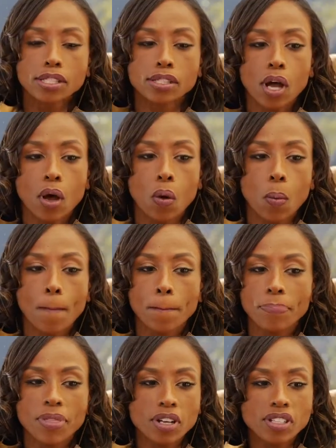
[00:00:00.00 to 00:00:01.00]
So
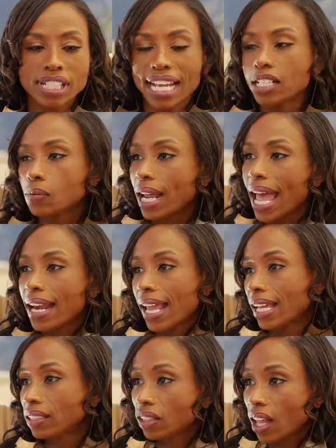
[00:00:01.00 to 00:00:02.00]
there's days when I had
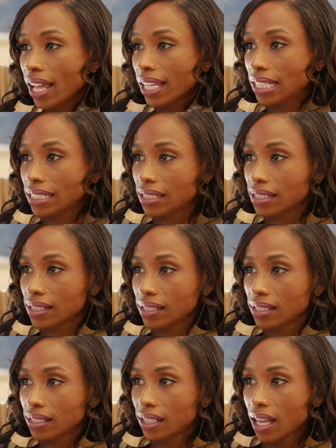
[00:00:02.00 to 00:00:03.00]
8 clients.
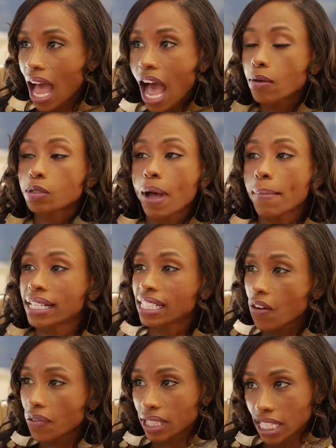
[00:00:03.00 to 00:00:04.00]
I was by
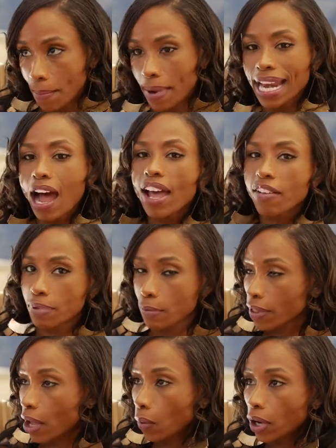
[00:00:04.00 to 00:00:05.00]
myself at the time. Now I have
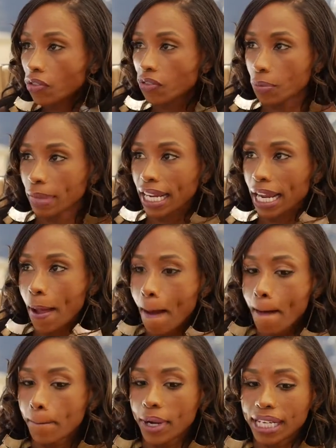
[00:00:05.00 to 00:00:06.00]
people that work for me,
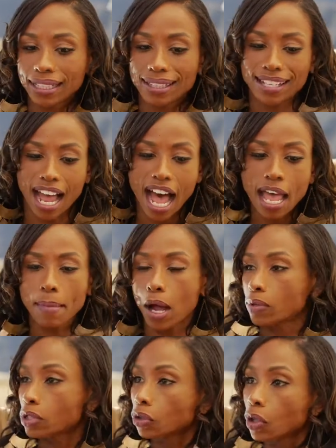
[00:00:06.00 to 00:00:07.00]
but at the time I
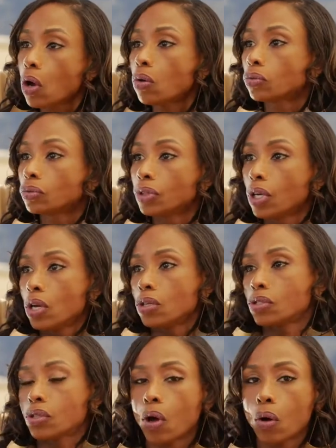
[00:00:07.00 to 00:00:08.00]
was alone.
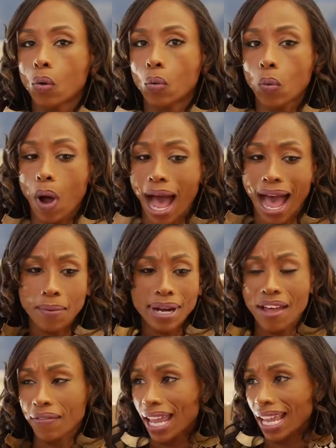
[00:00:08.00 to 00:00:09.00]
So I would
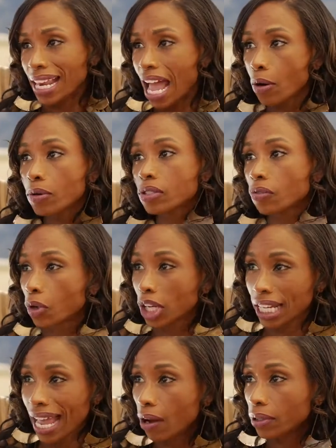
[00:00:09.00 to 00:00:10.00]
have 8 hours of
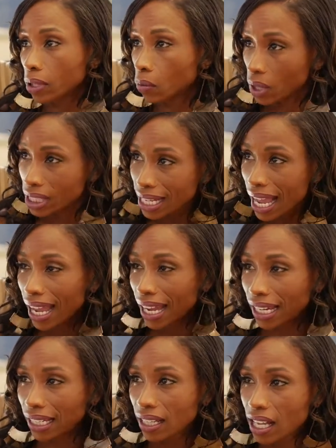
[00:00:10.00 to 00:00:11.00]
working out in one
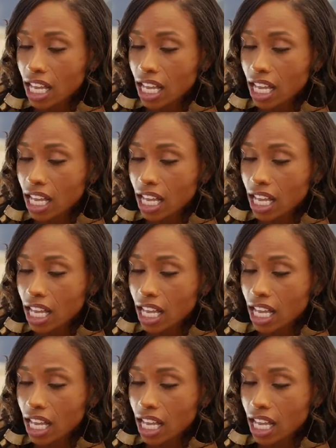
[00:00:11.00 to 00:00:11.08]
day.